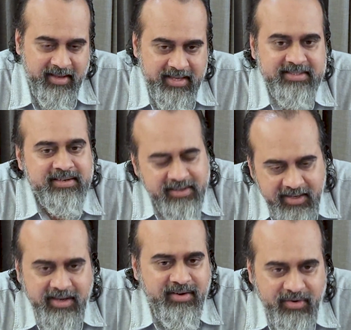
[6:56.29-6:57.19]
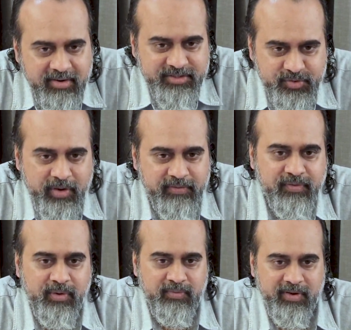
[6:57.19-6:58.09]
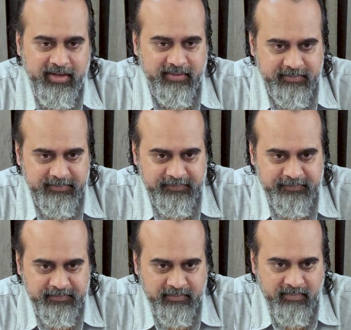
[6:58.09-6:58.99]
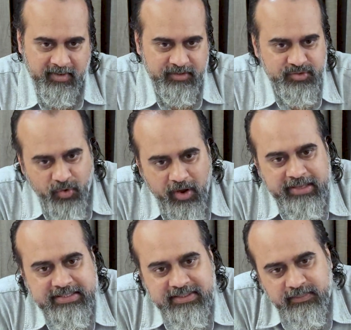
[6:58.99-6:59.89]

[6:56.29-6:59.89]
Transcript: is really not a joyful one. Joy is